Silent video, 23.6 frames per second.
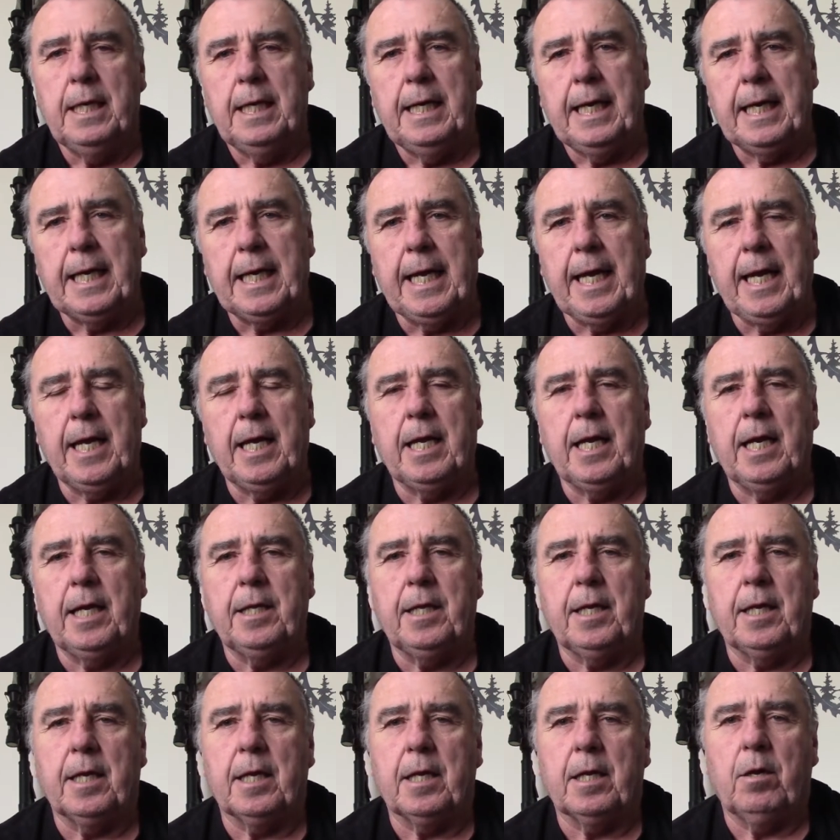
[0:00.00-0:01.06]
Again, I
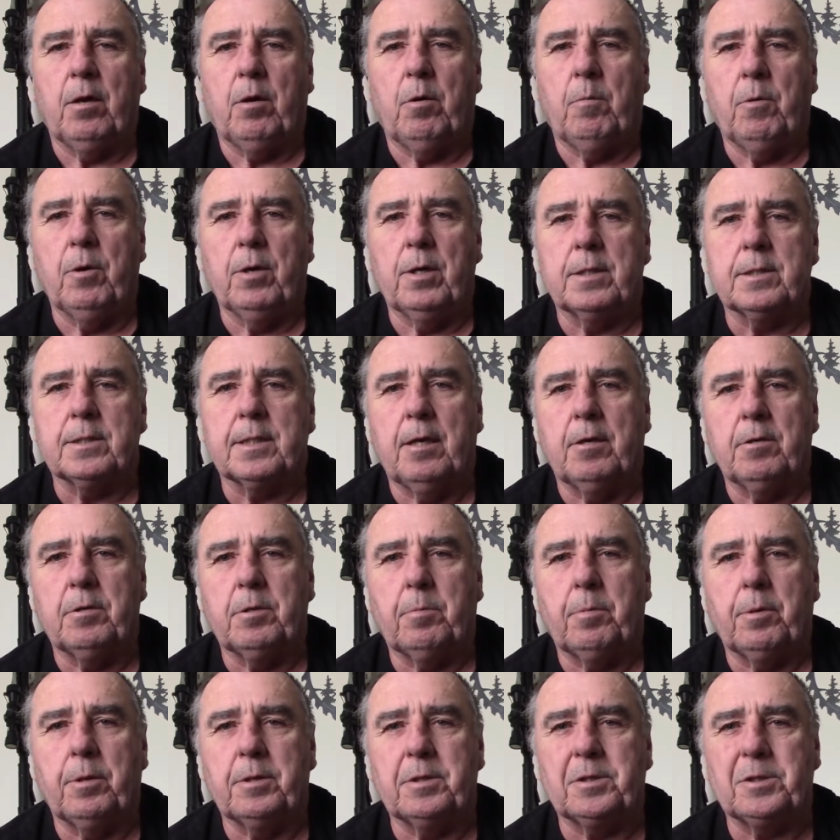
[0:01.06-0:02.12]
think it all boils down to
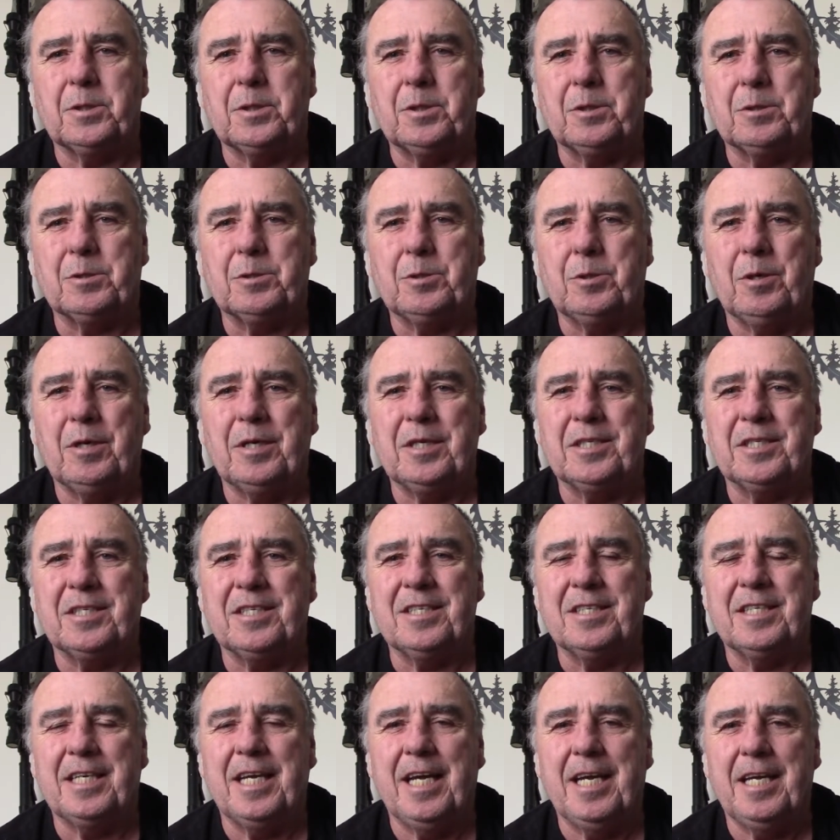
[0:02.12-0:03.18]
personal choice
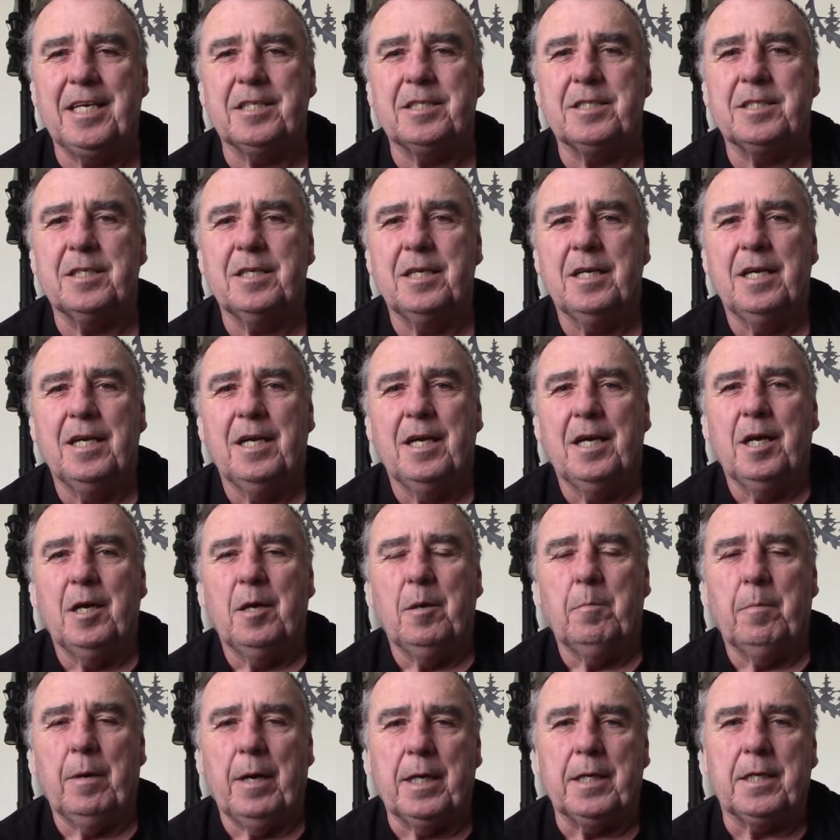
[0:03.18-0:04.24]
and taste,
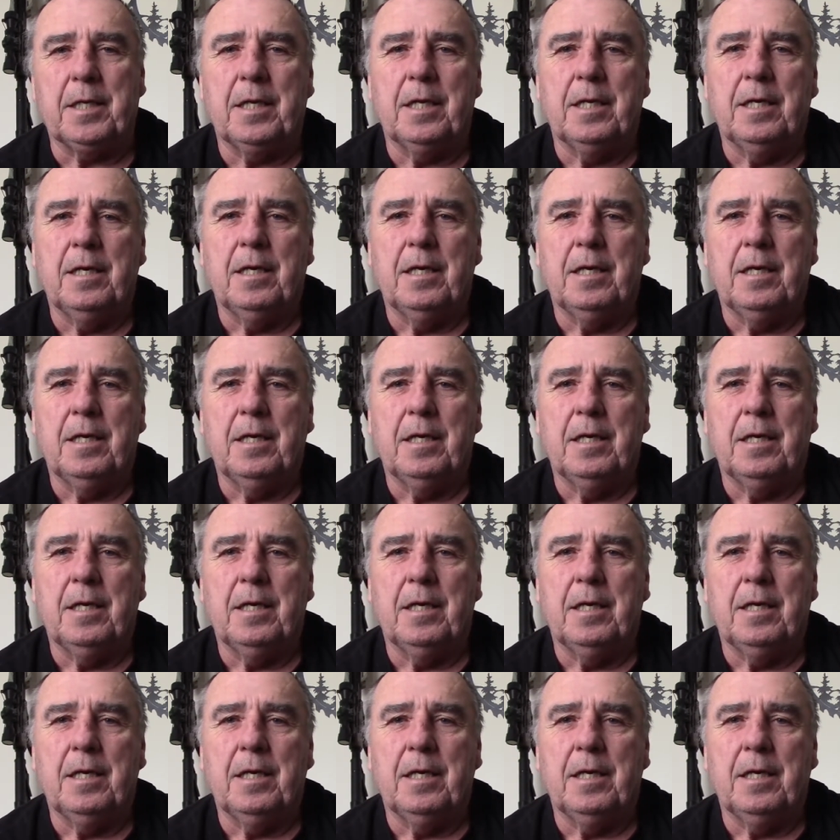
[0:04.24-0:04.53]
but